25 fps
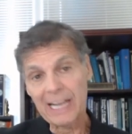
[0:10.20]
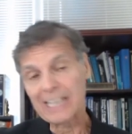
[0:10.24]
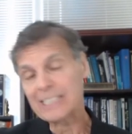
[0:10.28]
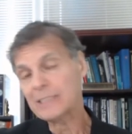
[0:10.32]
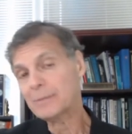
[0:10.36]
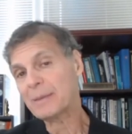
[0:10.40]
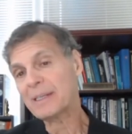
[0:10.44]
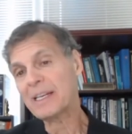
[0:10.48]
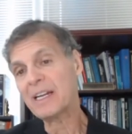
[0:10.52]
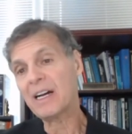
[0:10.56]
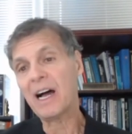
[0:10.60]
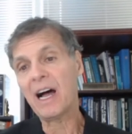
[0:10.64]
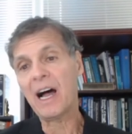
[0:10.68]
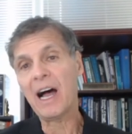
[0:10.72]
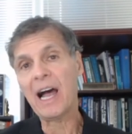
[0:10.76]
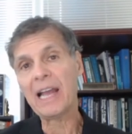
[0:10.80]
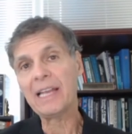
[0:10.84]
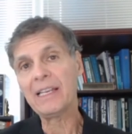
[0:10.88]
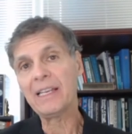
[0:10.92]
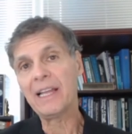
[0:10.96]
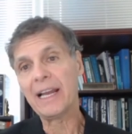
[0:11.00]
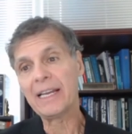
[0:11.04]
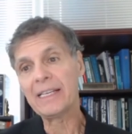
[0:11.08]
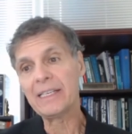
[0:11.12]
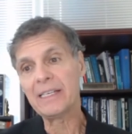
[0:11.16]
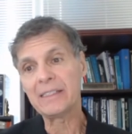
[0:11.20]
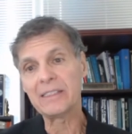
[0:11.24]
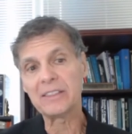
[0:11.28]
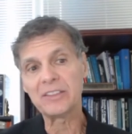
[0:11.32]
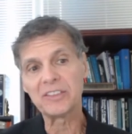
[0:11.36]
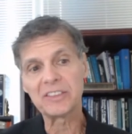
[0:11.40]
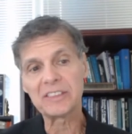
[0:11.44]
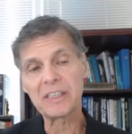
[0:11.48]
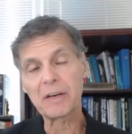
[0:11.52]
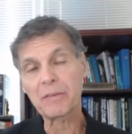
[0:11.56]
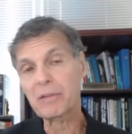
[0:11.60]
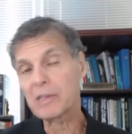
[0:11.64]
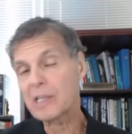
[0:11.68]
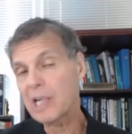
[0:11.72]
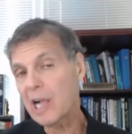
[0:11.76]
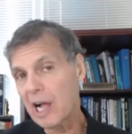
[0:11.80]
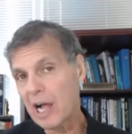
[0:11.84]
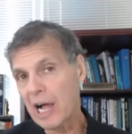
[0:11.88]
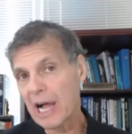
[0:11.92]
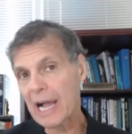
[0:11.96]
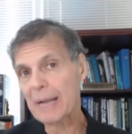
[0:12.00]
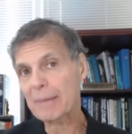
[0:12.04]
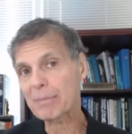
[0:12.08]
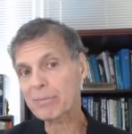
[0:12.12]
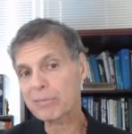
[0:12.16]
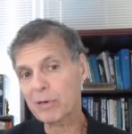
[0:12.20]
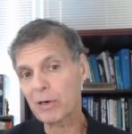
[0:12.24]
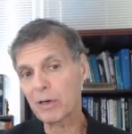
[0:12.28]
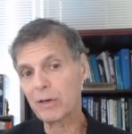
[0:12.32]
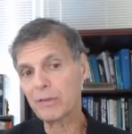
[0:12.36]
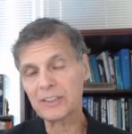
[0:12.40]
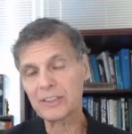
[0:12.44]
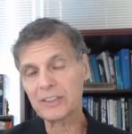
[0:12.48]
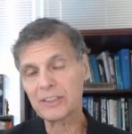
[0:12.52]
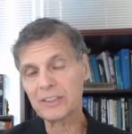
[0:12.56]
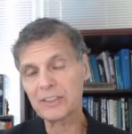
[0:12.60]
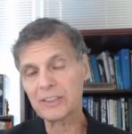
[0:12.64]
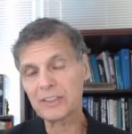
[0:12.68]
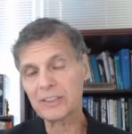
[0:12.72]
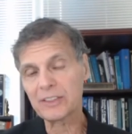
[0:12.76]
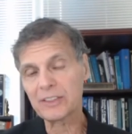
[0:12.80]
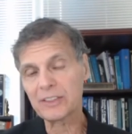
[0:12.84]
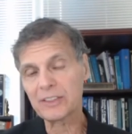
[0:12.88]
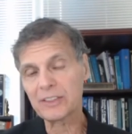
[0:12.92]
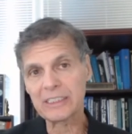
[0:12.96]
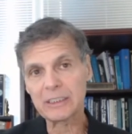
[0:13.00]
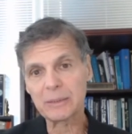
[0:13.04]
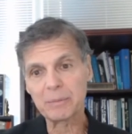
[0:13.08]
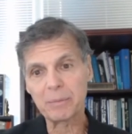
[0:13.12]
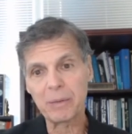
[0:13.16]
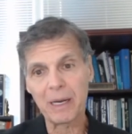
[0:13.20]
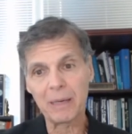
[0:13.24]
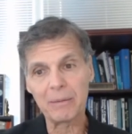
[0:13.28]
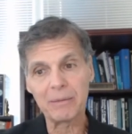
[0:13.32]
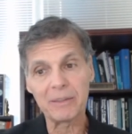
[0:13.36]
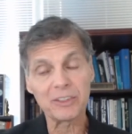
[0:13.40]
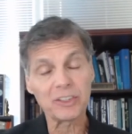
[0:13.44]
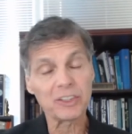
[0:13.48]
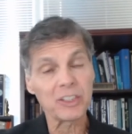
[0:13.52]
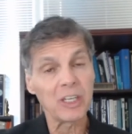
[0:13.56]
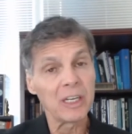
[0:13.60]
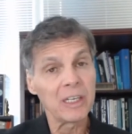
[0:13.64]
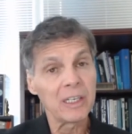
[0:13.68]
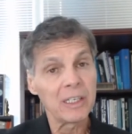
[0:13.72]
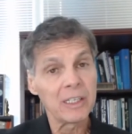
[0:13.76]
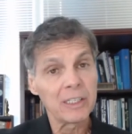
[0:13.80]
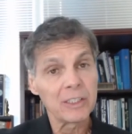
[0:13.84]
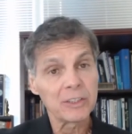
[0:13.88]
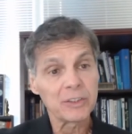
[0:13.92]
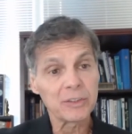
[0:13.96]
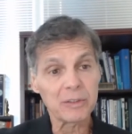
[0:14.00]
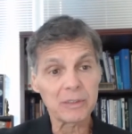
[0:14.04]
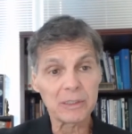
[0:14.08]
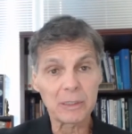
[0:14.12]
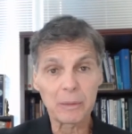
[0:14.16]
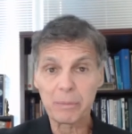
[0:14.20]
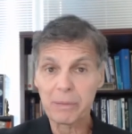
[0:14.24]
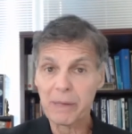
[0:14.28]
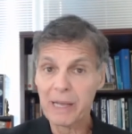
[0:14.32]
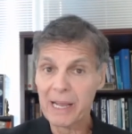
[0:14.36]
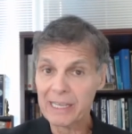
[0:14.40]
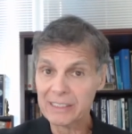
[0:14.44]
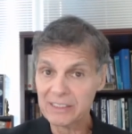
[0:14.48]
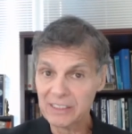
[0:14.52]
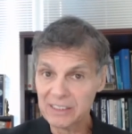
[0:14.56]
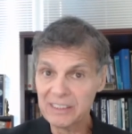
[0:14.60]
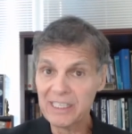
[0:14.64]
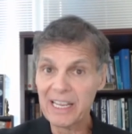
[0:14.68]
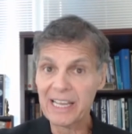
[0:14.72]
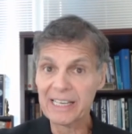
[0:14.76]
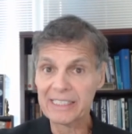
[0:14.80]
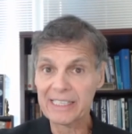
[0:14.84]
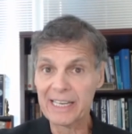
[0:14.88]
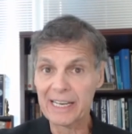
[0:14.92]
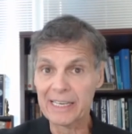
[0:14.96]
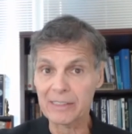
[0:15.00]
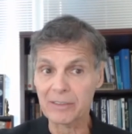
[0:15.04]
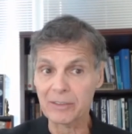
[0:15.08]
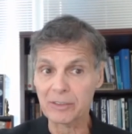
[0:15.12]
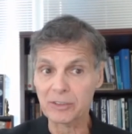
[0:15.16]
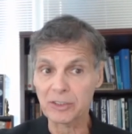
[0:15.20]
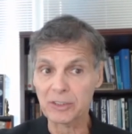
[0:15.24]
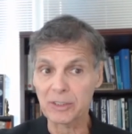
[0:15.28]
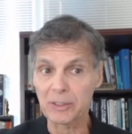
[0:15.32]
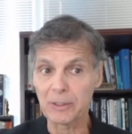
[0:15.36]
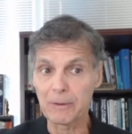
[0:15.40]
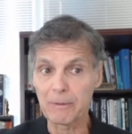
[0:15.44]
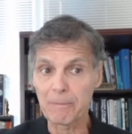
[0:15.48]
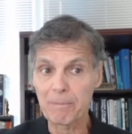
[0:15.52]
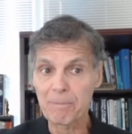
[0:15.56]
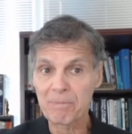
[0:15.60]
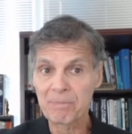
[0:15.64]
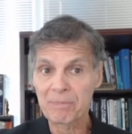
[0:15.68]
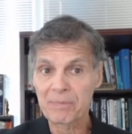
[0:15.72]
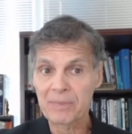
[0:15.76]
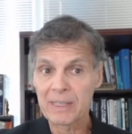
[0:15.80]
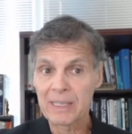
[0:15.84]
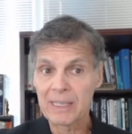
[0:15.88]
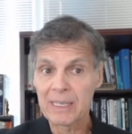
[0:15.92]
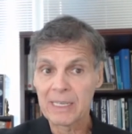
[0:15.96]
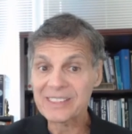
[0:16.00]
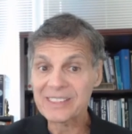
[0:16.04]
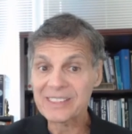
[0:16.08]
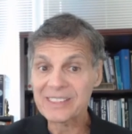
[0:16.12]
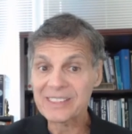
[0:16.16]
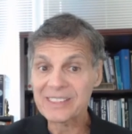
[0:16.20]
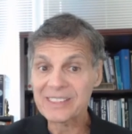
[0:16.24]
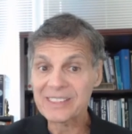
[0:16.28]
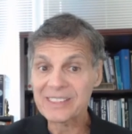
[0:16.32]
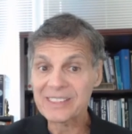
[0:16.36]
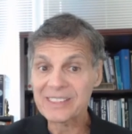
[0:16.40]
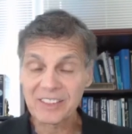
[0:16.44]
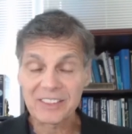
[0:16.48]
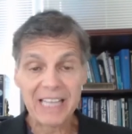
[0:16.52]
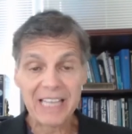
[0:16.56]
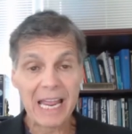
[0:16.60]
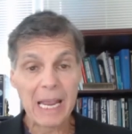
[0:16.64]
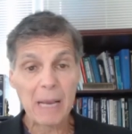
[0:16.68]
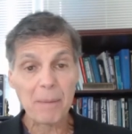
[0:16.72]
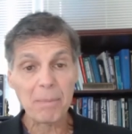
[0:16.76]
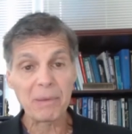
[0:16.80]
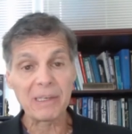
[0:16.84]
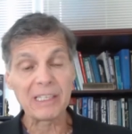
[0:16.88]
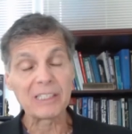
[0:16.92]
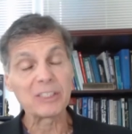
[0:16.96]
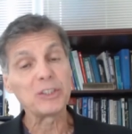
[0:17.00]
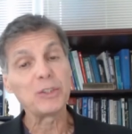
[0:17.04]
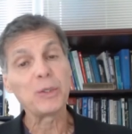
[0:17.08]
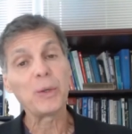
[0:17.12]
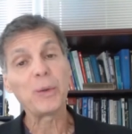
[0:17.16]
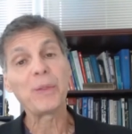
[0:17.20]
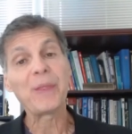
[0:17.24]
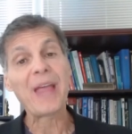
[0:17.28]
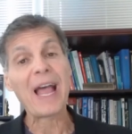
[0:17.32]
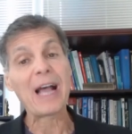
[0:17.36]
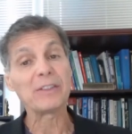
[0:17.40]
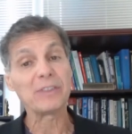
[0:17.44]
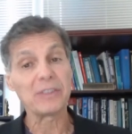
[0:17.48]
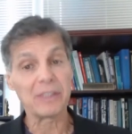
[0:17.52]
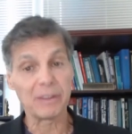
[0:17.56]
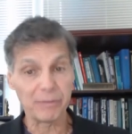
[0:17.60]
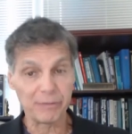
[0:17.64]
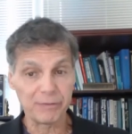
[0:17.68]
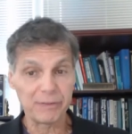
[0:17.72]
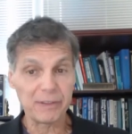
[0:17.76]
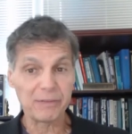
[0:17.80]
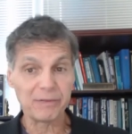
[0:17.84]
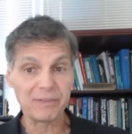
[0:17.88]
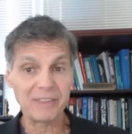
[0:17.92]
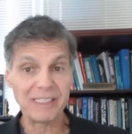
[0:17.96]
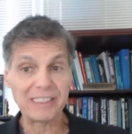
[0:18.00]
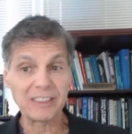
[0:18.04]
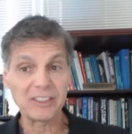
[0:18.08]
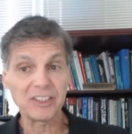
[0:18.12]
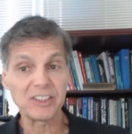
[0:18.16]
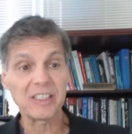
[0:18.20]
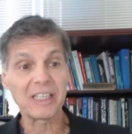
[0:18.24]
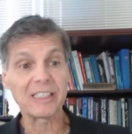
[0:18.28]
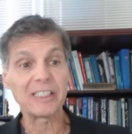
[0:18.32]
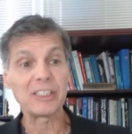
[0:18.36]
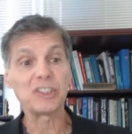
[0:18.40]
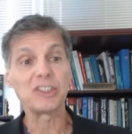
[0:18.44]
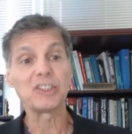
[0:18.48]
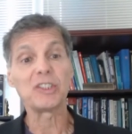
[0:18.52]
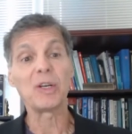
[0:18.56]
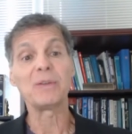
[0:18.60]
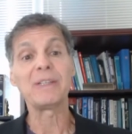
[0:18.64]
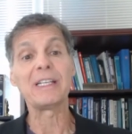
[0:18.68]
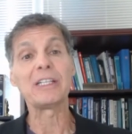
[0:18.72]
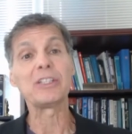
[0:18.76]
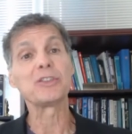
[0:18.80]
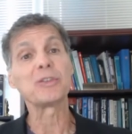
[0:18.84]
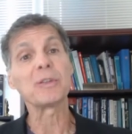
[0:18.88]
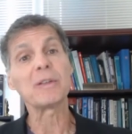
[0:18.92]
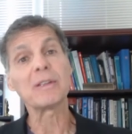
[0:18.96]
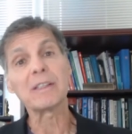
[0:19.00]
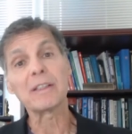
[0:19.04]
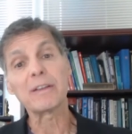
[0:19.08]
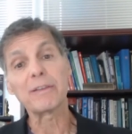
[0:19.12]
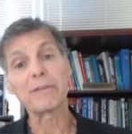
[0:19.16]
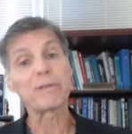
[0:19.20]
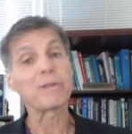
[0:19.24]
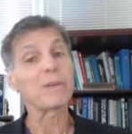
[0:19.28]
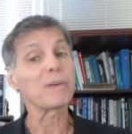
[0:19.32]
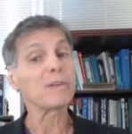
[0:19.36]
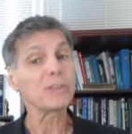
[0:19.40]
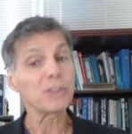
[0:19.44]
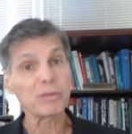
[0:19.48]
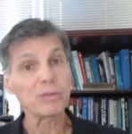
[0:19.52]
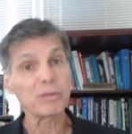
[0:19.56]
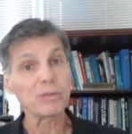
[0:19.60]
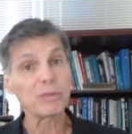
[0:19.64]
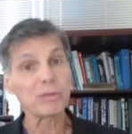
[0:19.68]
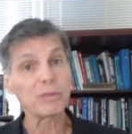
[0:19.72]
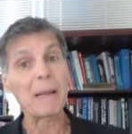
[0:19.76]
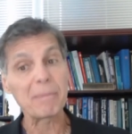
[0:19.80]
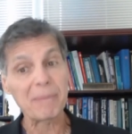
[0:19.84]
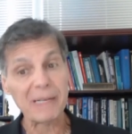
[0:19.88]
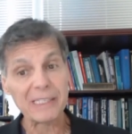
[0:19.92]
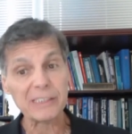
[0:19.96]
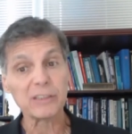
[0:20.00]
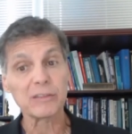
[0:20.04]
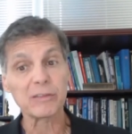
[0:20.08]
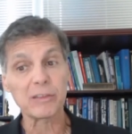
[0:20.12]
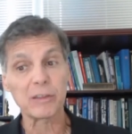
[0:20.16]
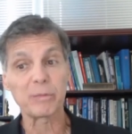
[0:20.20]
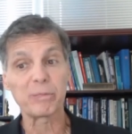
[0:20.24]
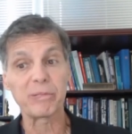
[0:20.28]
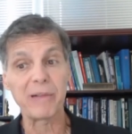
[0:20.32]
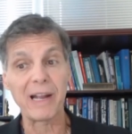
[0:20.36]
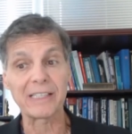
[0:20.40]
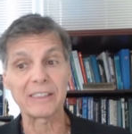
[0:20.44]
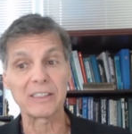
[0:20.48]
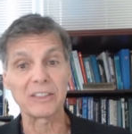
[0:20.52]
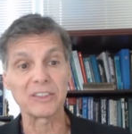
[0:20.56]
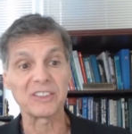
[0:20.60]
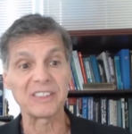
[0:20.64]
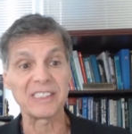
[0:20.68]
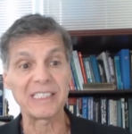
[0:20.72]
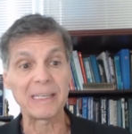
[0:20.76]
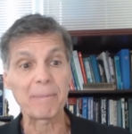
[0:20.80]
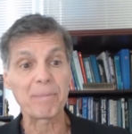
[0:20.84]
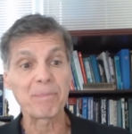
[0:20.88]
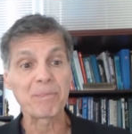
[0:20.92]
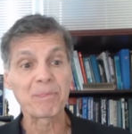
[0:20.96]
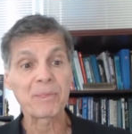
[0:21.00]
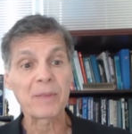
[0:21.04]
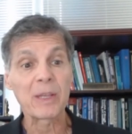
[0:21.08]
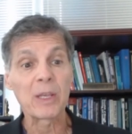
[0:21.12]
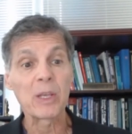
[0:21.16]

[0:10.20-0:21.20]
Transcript: has been highlighted in several high profile studies published during the past decade or so. Now, as an example, a 2015 study showed that during the first trimester of pregnancy,